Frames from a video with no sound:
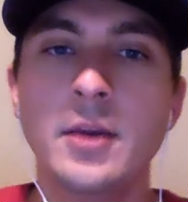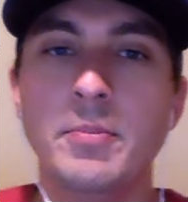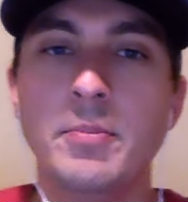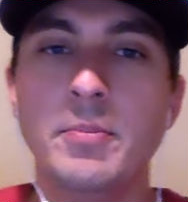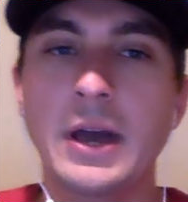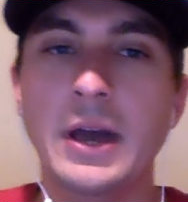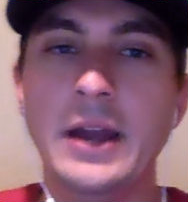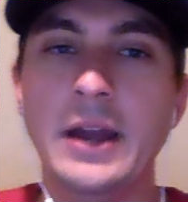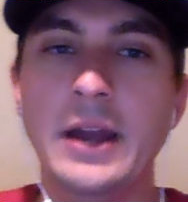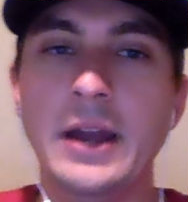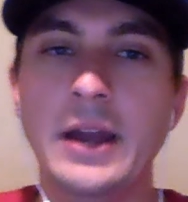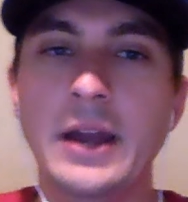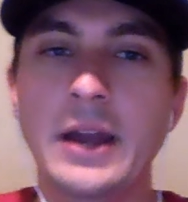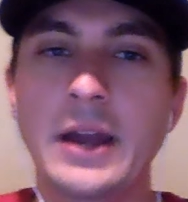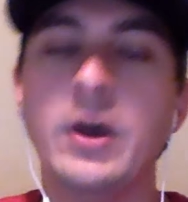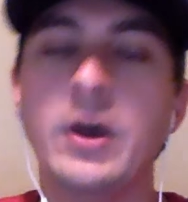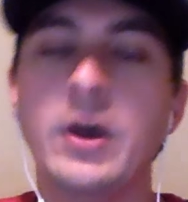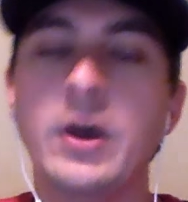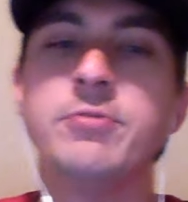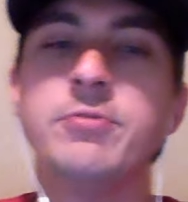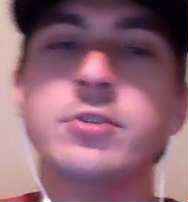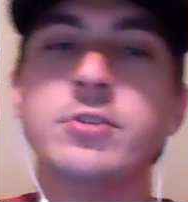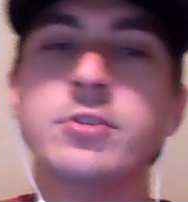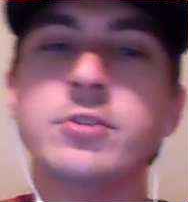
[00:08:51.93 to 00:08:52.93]
But,
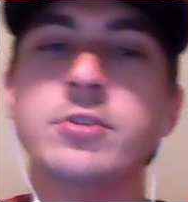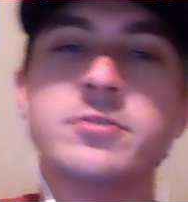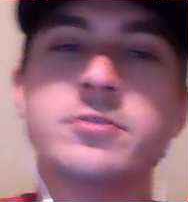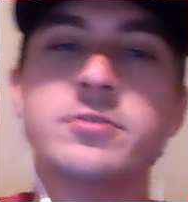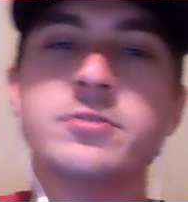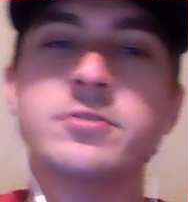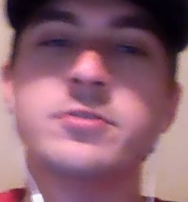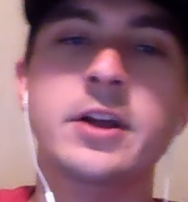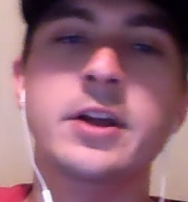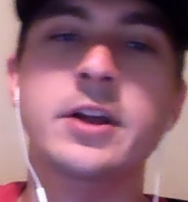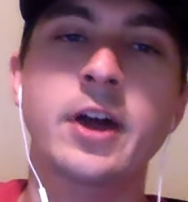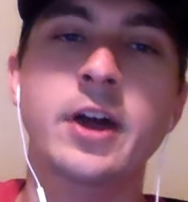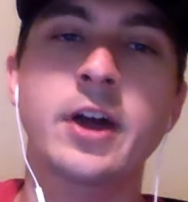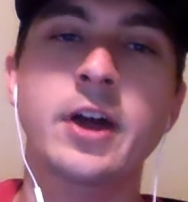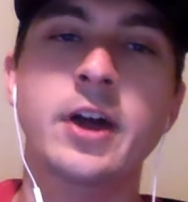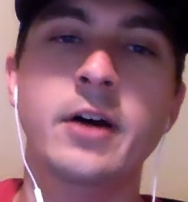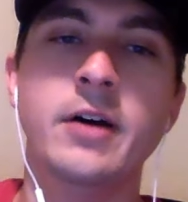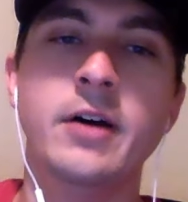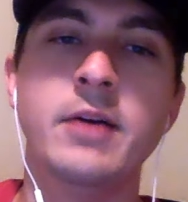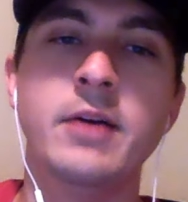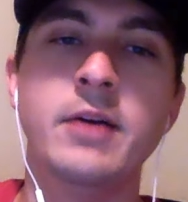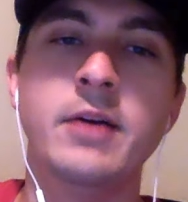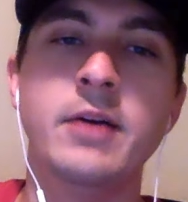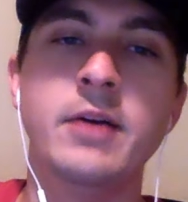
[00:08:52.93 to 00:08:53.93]
well, first of all, no,
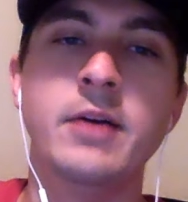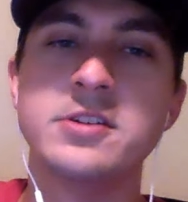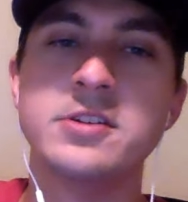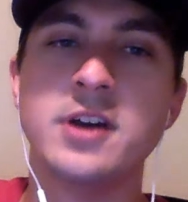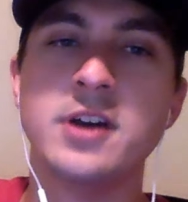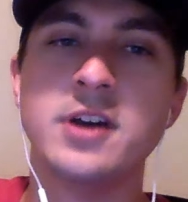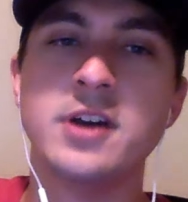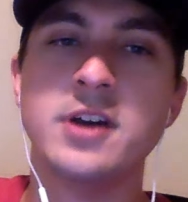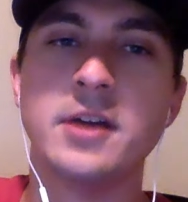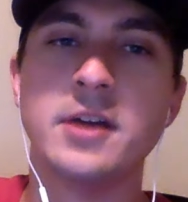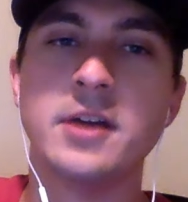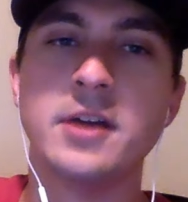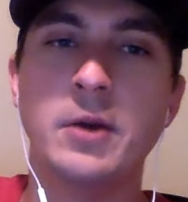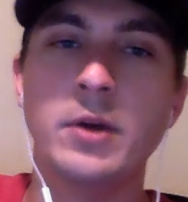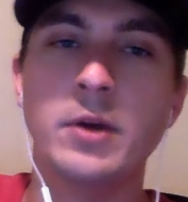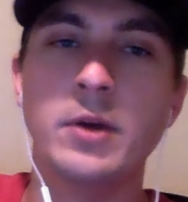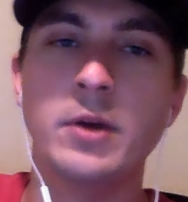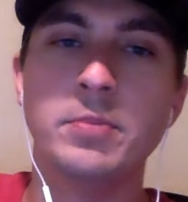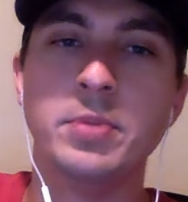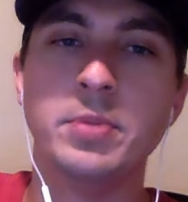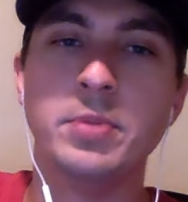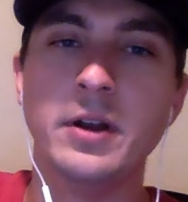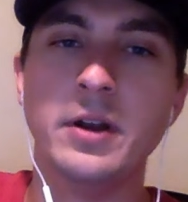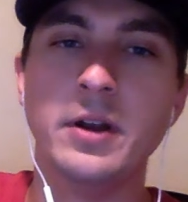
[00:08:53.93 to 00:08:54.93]
I want to talk about one
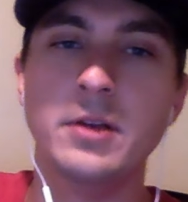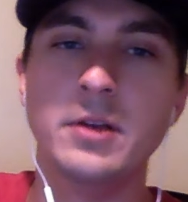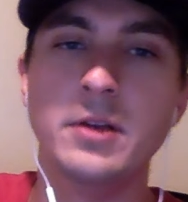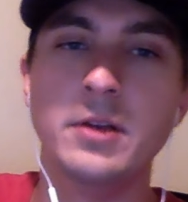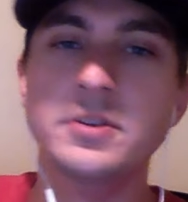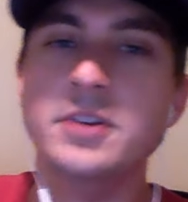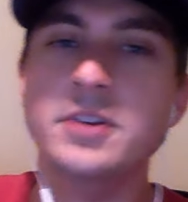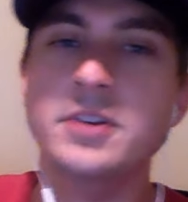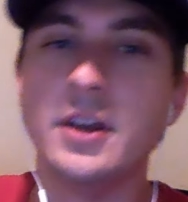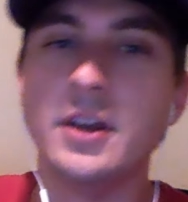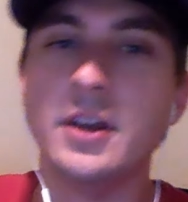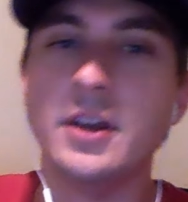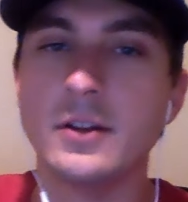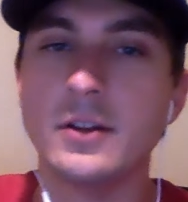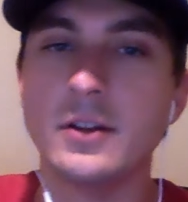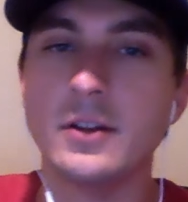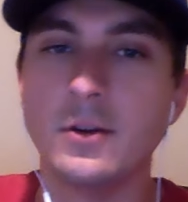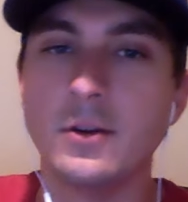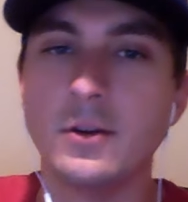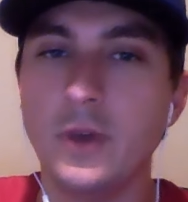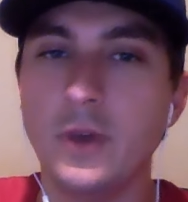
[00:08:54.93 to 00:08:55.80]
player in particular and what your